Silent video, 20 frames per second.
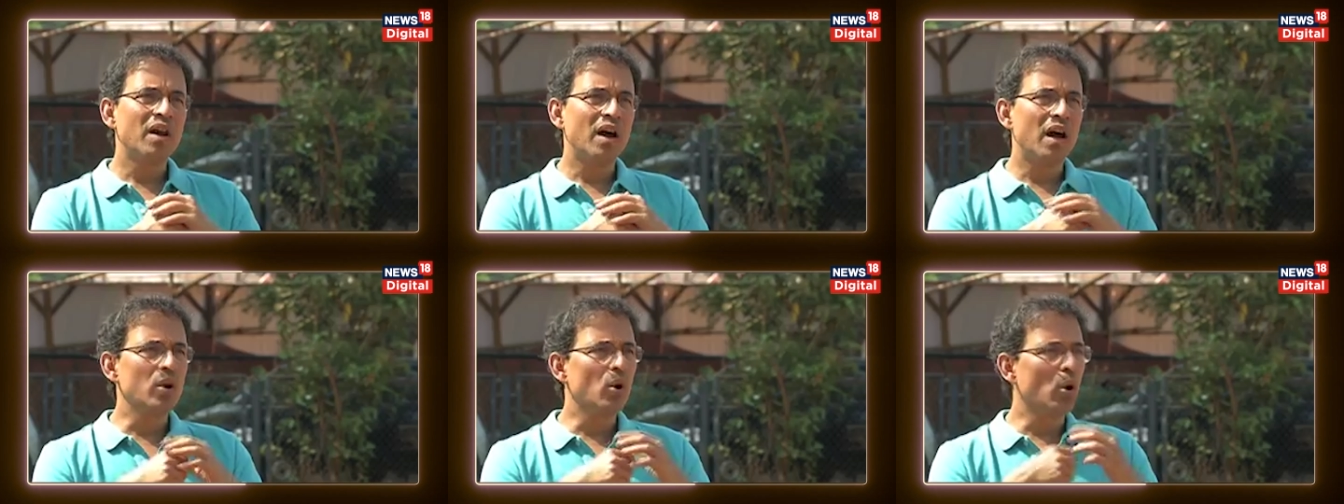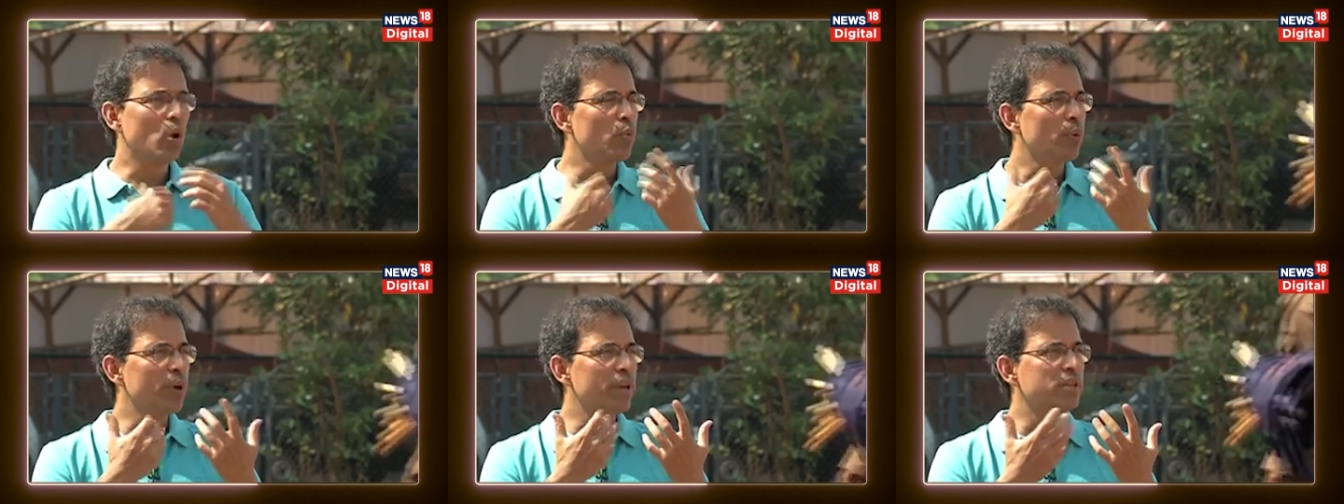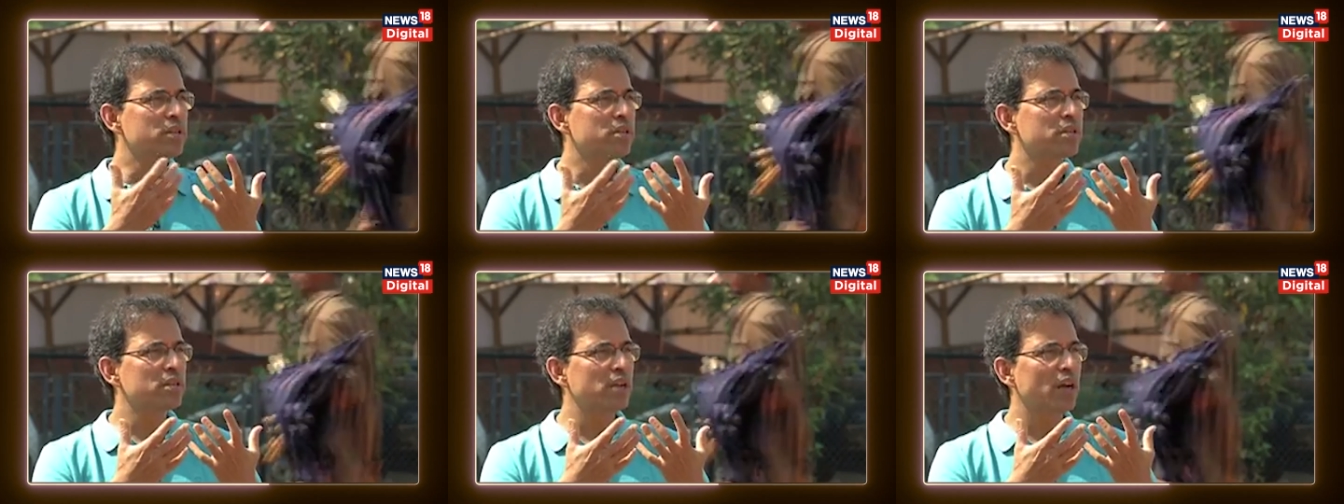I'll
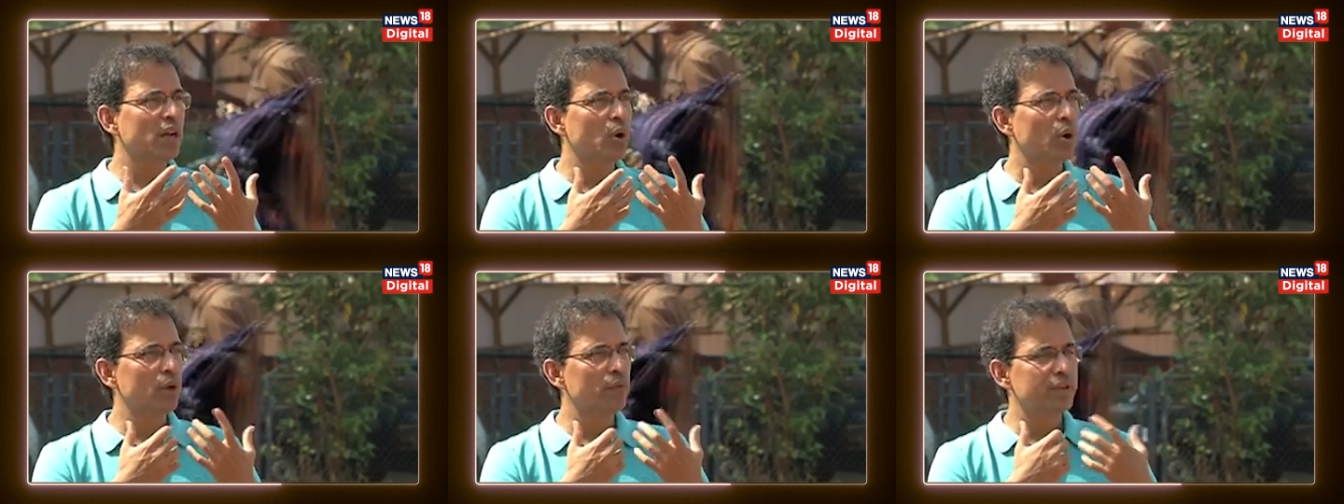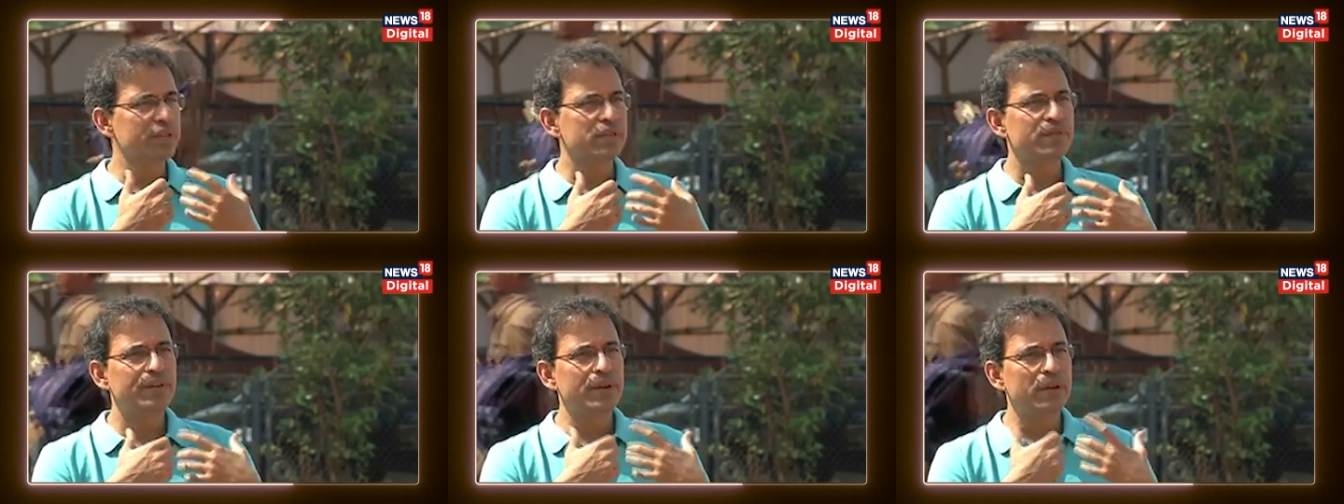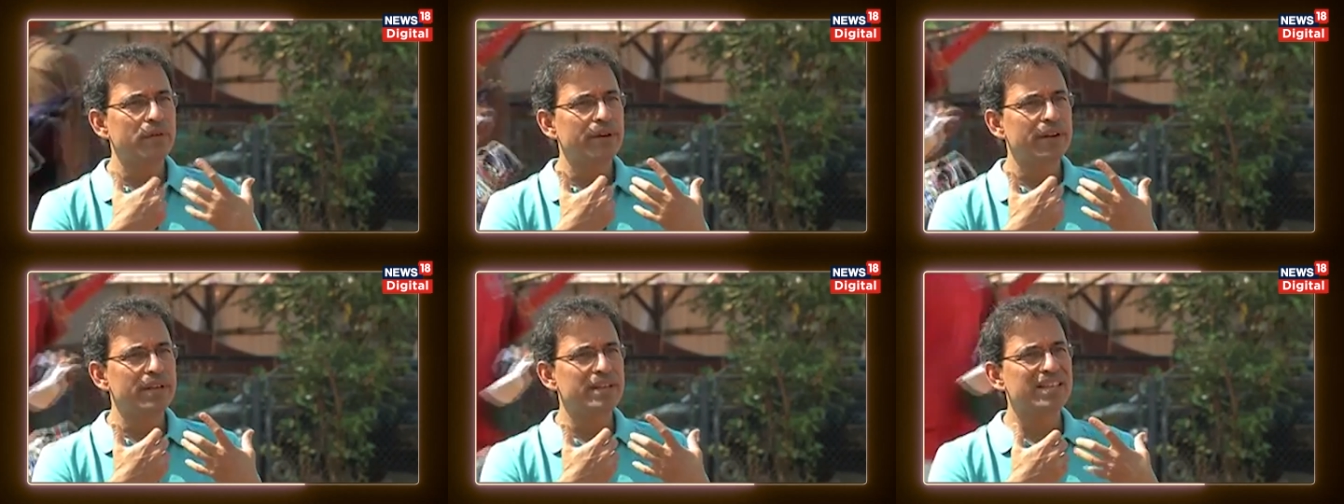always
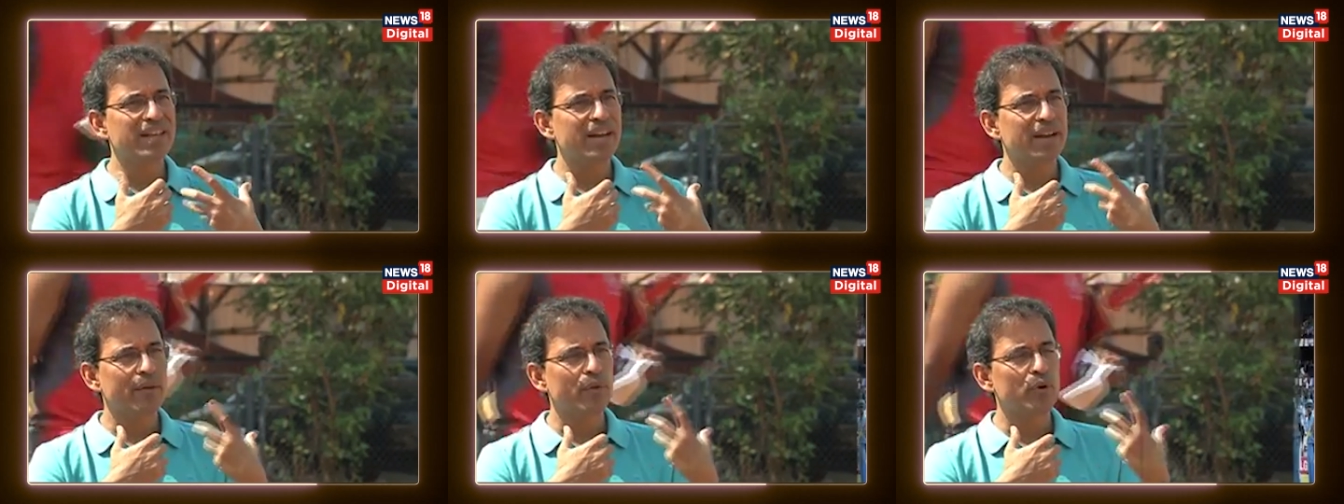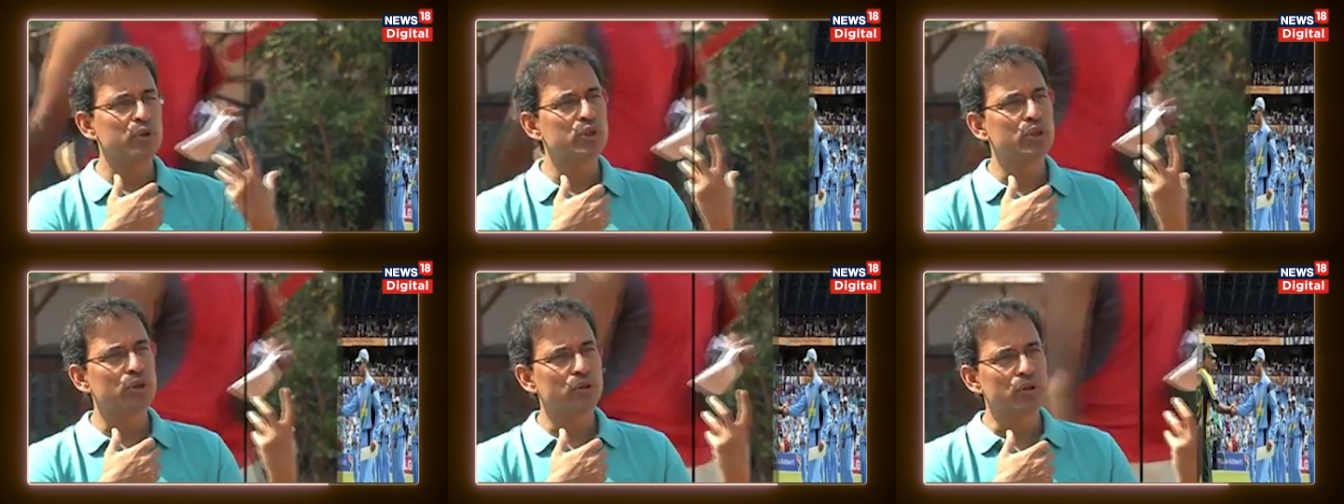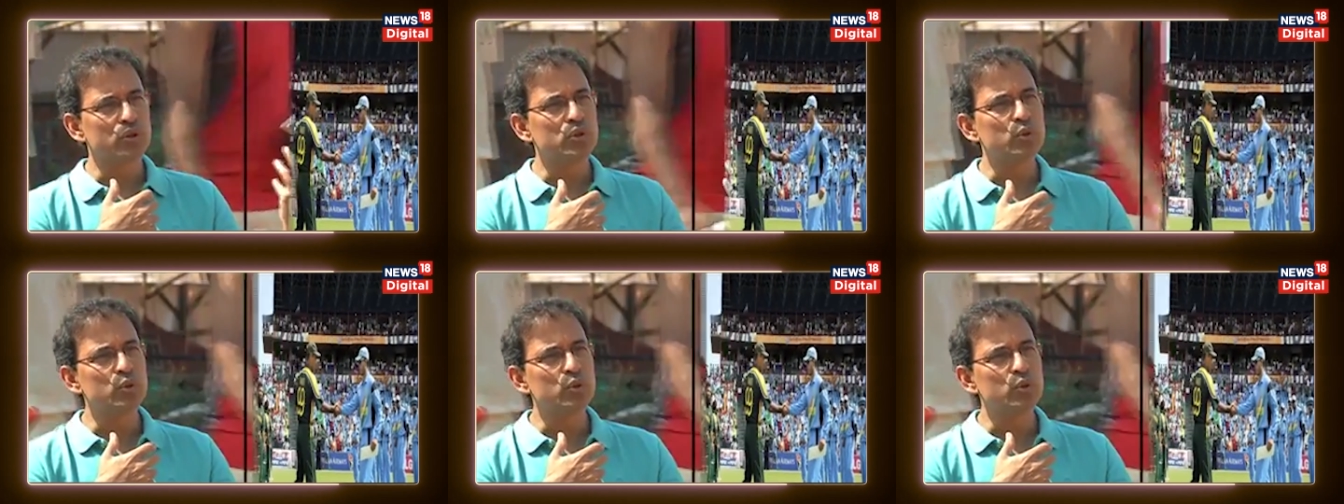feel very sad I wasn't on the